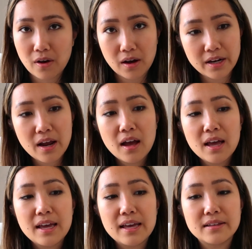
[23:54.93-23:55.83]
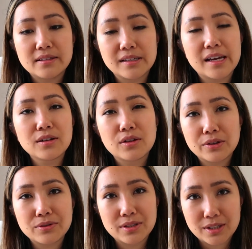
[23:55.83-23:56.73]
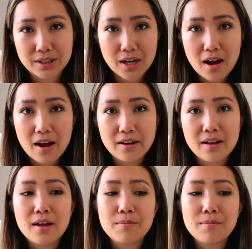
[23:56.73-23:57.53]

on is to get close to God,